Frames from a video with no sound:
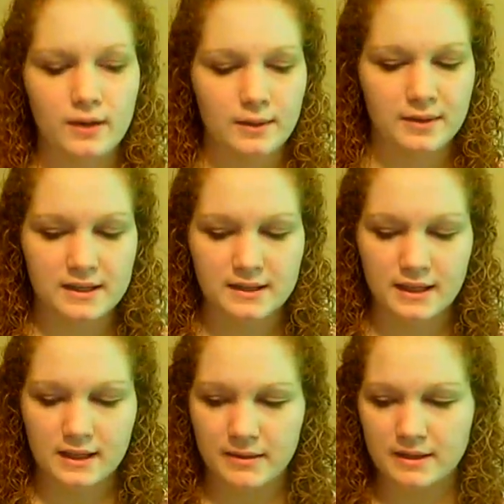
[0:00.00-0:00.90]

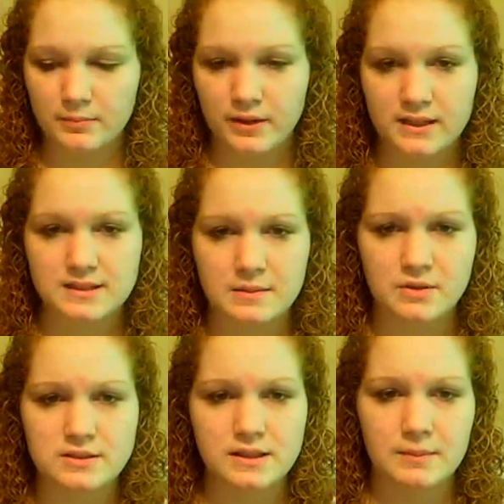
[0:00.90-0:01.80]
Anything about the products I'm
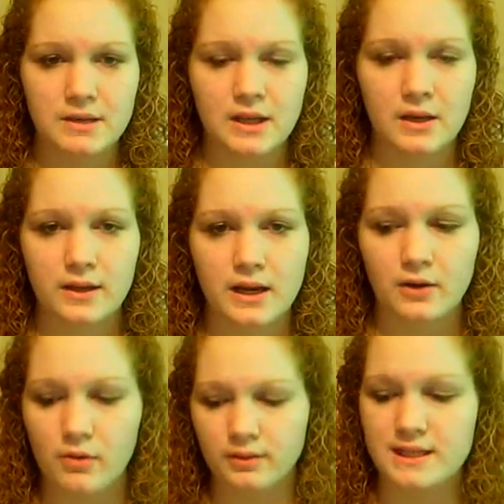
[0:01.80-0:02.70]
using, let me know, and
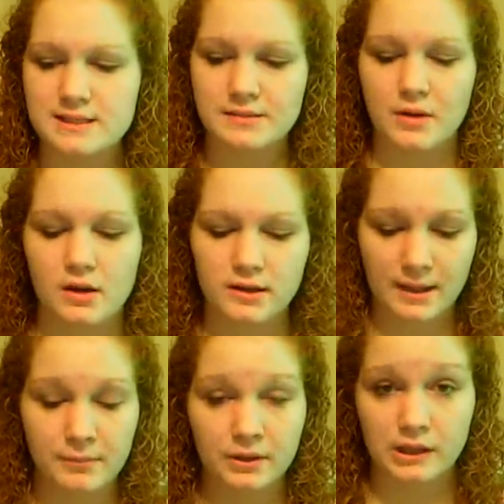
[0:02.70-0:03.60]
I'll list them all
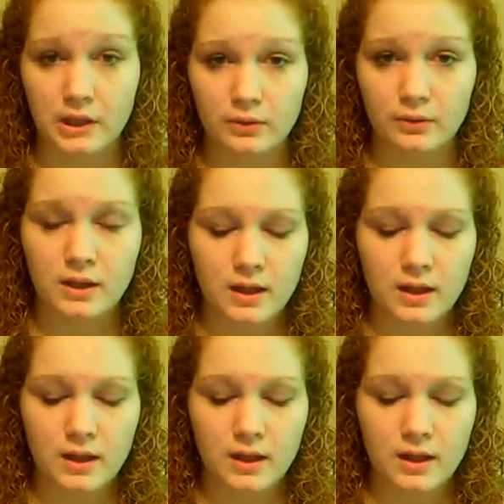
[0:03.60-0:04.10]
down below.